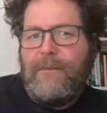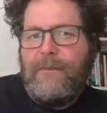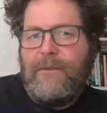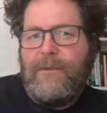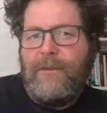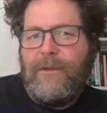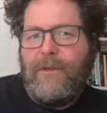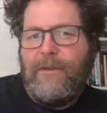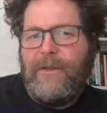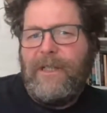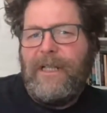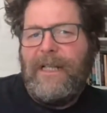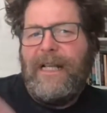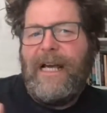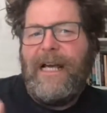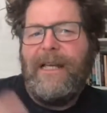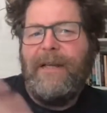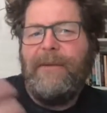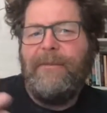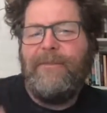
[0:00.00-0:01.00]
So the
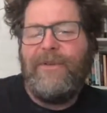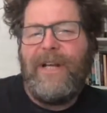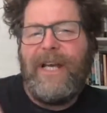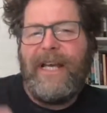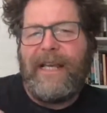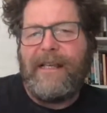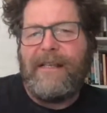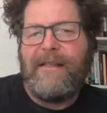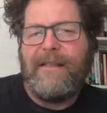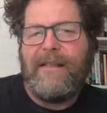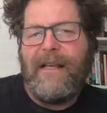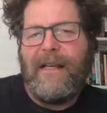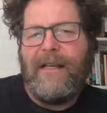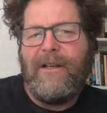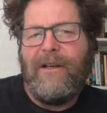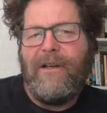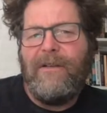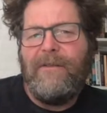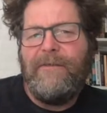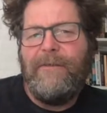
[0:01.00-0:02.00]
line breaks. I
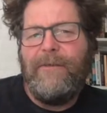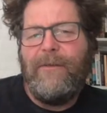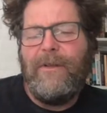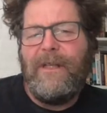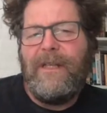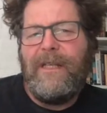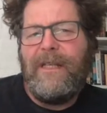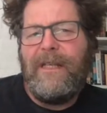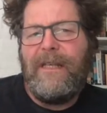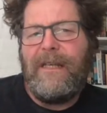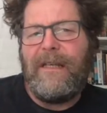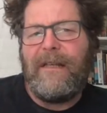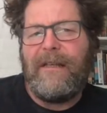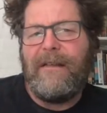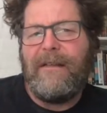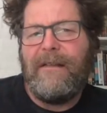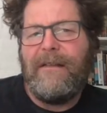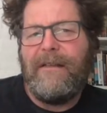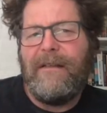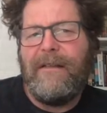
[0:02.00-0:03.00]
can't fully hear.